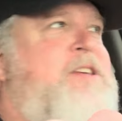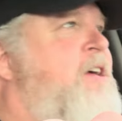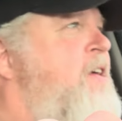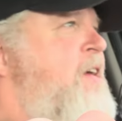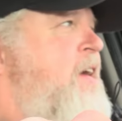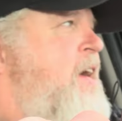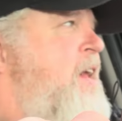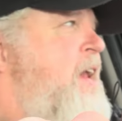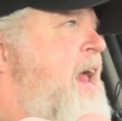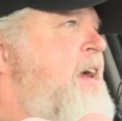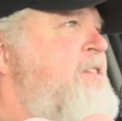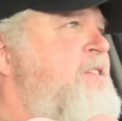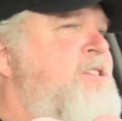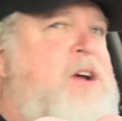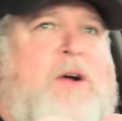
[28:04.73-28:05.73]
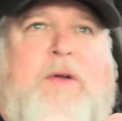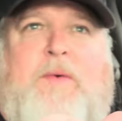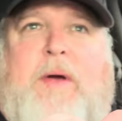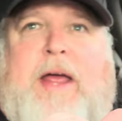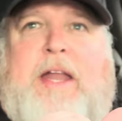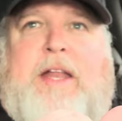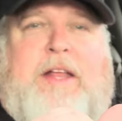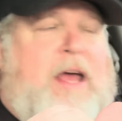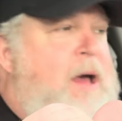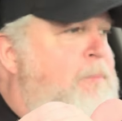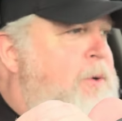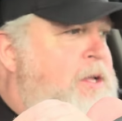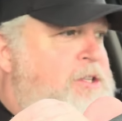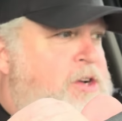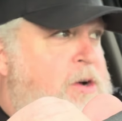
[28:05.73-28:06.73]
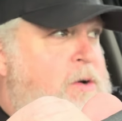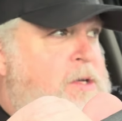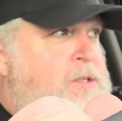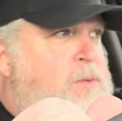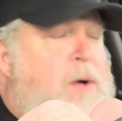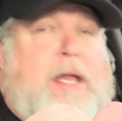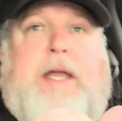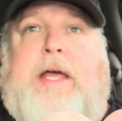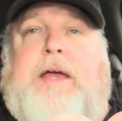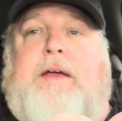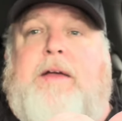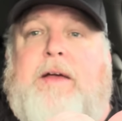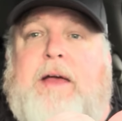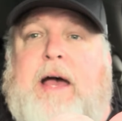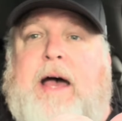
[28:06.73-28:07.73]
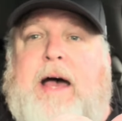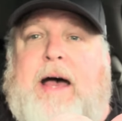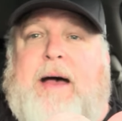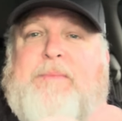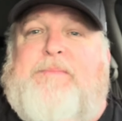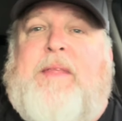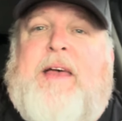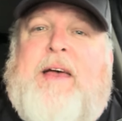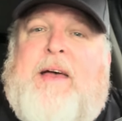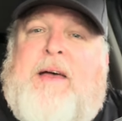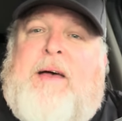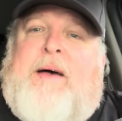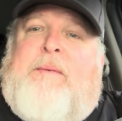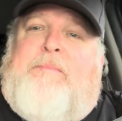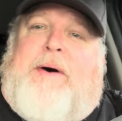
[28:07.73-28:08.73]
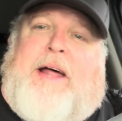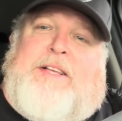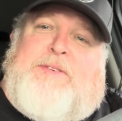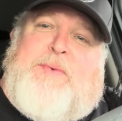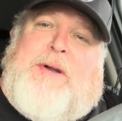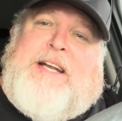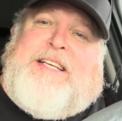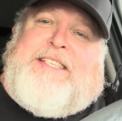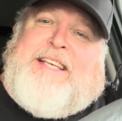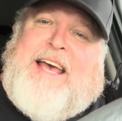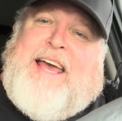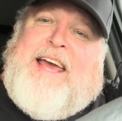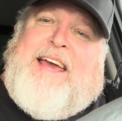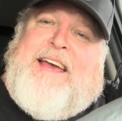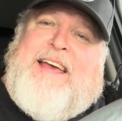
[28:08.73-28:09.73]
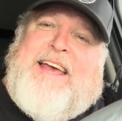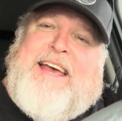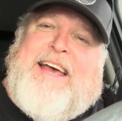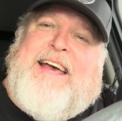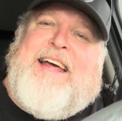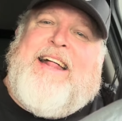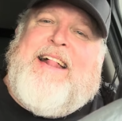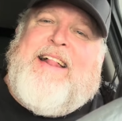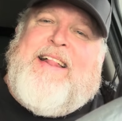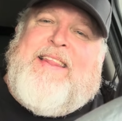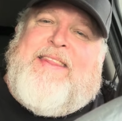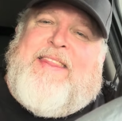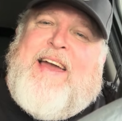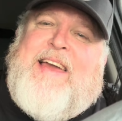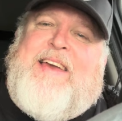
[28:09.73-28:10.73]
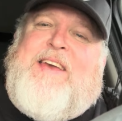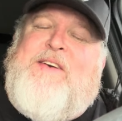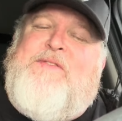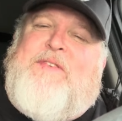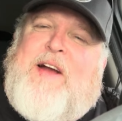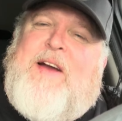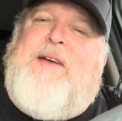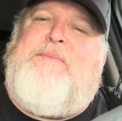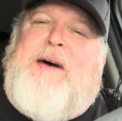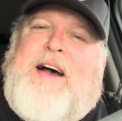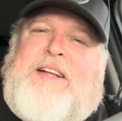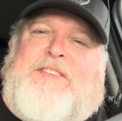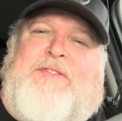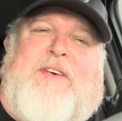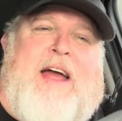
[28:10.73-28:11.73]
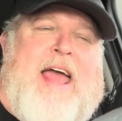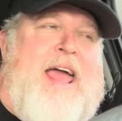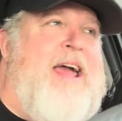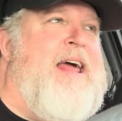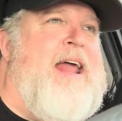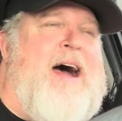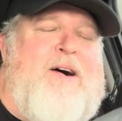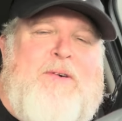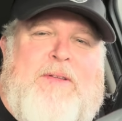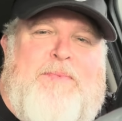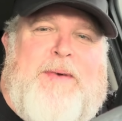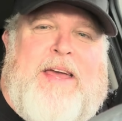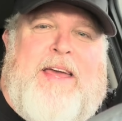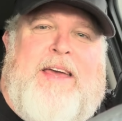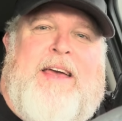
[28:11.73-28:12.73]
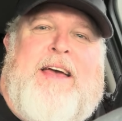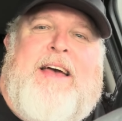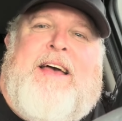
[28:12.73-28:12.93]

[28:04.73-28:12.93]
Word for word: good. It hasn't started raining yet, but it sure is windy. Um, but I just wanted to say thank you very much for hanging out with me